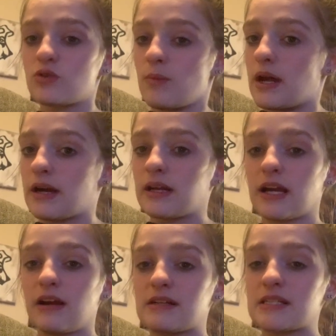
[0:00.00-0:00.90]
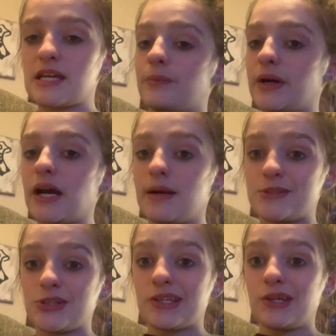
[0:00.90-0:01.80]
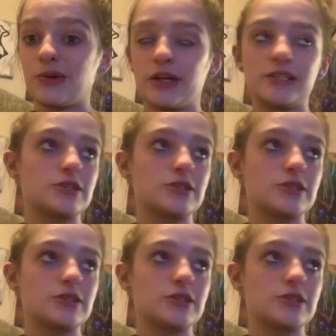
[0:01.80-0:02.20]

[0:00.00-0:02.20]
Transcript: so I'm not going to guarantee, but I'm sure that you could.